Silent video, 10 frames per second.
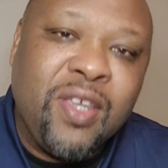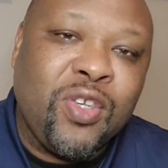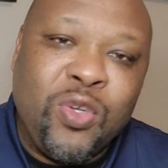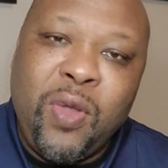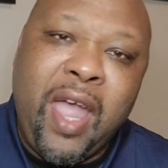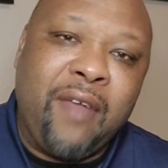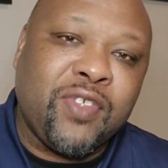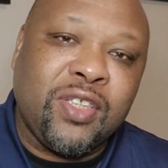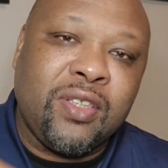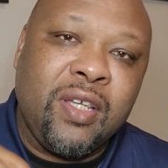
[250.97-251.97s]
You have
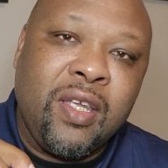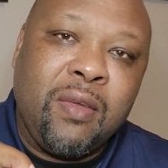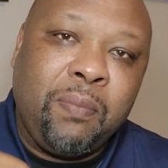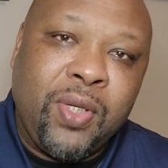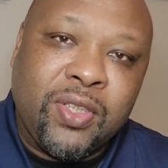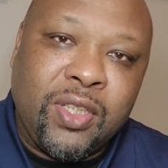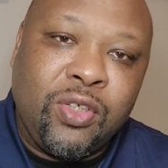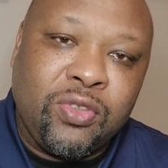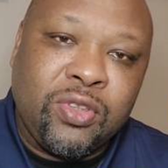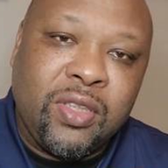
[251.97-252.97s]
to put
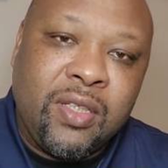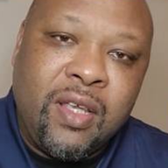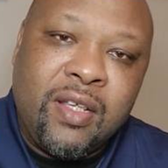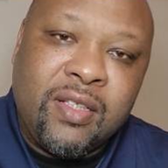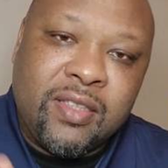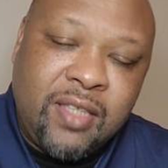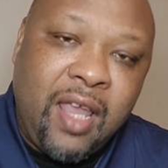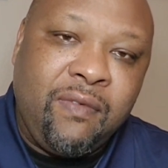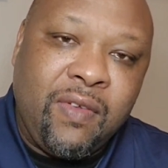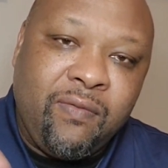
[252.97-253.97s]
those
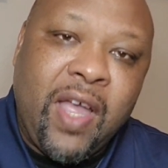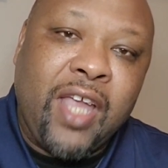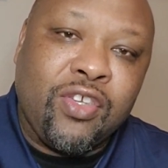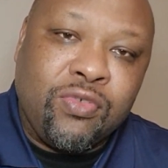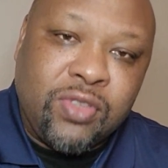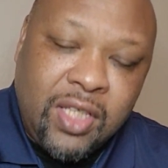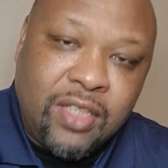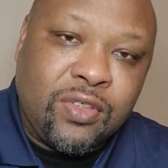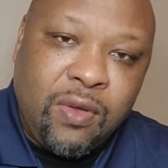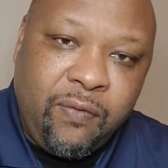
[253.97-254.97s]
saving values
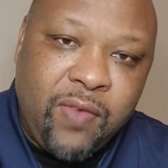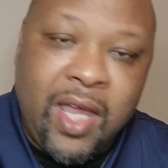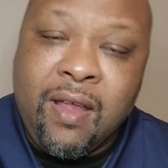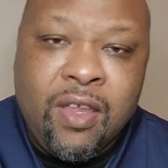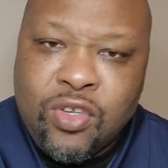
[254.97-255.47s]
into effect.